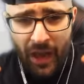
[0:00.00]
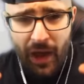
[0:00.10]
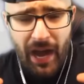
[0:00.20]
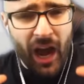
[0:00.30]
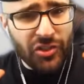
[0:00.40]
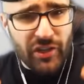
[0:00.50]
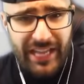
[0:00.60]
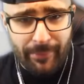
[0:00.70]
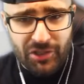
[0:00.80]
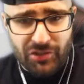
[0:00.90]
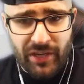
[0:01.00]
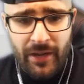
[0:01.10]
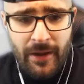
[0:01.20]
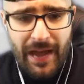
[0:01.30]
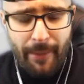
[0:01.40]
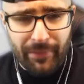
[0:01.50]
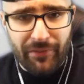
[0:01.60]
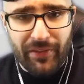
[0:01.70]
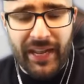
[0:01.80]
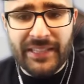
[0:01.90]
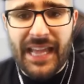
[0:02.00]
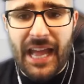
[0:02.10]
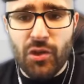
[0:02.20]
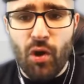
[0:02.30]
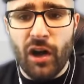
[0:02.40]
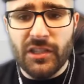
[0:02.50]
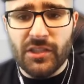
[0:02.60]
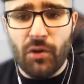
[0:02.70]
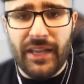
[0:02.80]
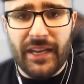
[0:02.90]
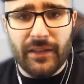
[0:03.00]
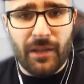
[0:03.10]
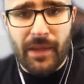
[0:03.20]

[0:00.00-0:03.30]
one hundred chemistry, I believe it is, and you also need it to